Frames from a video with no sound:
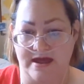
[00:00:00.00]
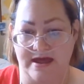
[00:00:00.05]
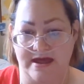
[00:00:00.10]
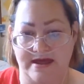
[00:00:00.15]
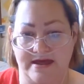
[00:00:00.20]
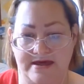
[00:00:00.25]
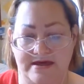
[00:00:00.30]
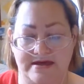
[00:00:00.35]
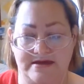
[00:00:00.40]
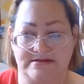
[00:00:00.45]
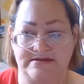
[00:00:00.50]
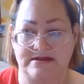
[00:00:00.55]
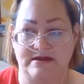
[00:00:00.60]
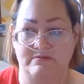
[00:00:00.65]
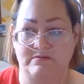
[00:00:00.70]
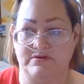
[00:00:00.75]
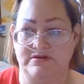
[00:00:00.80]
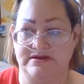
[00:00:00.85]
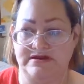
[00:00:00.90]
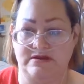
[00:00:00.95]
and
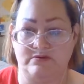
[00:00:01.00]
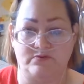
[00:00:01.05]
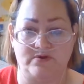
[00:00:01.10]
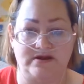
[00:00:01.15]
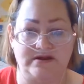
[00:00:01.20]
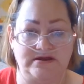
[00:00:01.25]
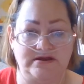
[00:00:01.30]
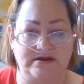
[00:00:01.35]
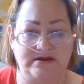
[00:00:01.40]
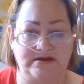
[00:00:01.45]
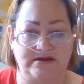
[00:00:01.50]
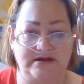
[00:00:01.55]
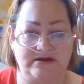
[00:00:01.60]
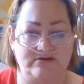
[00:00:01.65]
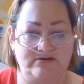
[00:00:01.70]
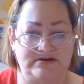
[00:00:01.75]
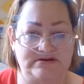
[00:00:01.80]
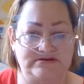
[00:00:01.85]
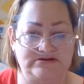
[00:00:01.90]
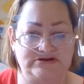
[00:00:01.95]
I'm going to get ready
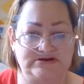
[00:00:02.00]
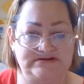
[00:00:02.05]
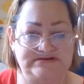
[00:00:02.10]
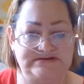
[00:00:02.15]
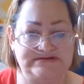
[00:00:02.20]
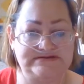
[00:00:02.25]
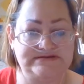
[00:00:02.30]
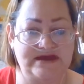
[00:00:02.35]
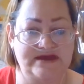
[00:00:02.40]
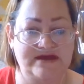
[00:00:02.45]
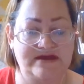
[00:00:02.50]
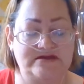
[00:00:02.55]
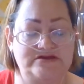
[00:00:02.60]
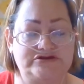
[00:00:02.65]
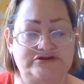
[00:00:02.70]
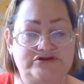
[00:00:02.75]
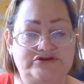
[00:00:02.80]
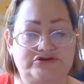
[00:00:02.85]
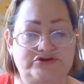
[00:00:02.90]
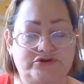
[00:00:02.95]
here in just a
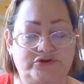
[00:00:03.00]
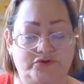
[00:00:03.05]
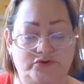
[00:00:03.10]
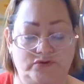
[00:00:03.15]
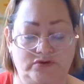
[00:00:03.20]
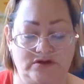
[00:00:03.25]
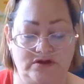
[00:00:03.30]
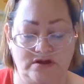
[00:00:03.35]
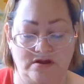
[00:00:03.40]
second to do